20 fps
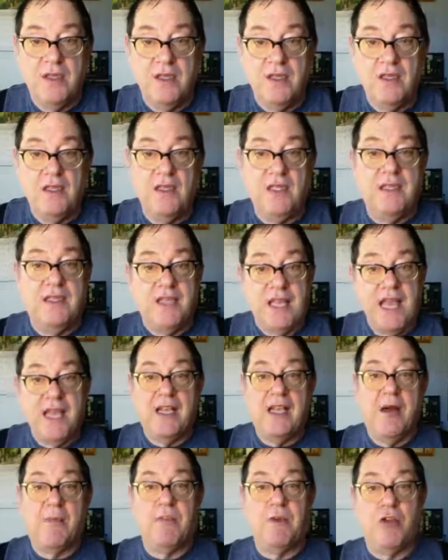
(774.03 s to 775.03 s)
you
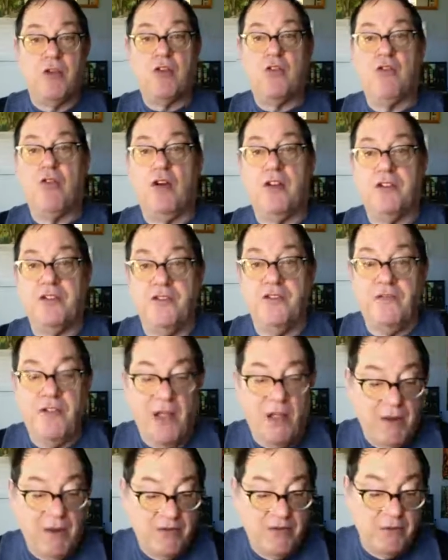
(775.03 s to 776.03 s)
take up your cross and
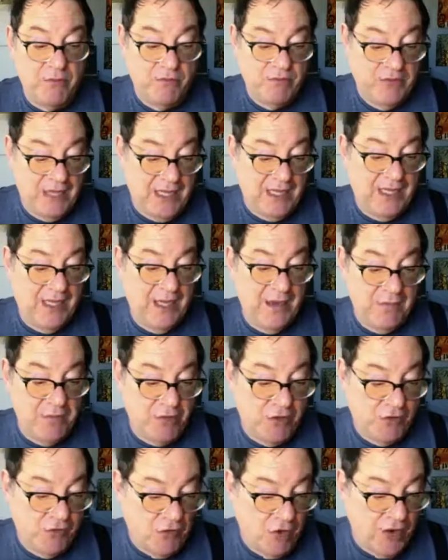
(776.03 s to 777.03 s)
follow after him. Taking up
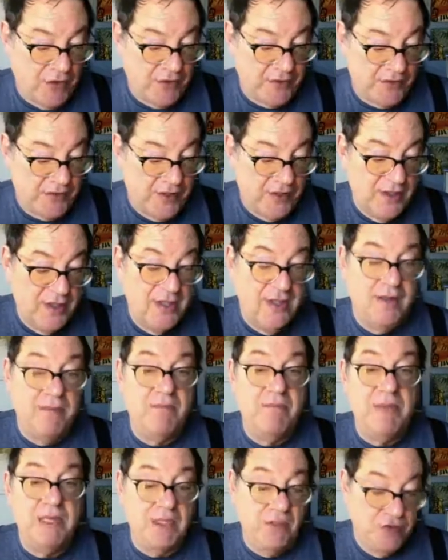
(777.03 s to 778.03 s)
your cross
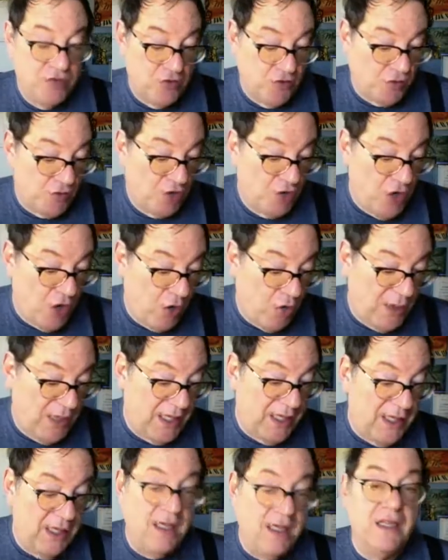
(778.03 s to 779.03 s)
means you're
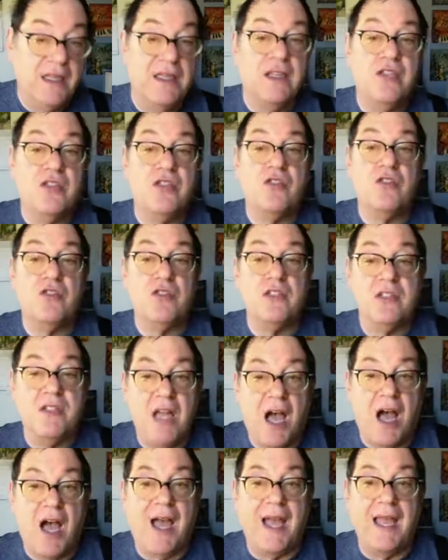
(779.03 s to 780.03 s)
going to
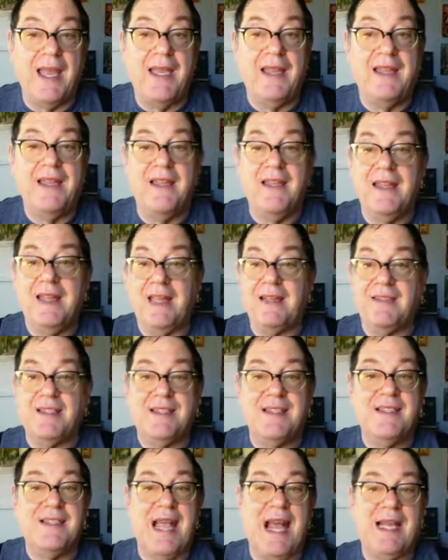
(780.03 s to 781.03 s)
die. That's
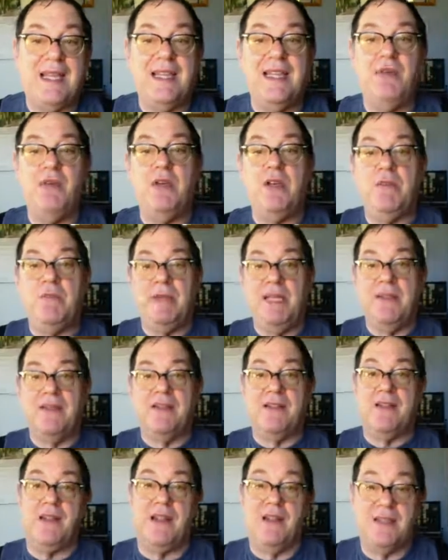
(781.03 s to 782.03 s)
exactly what it means.
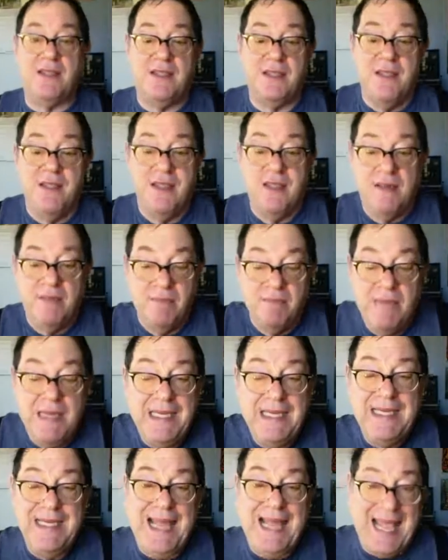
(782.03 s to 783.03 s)
It doesn't
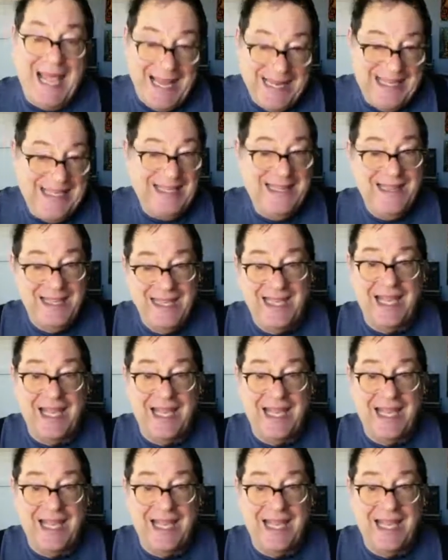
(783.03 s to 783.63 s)
mean anything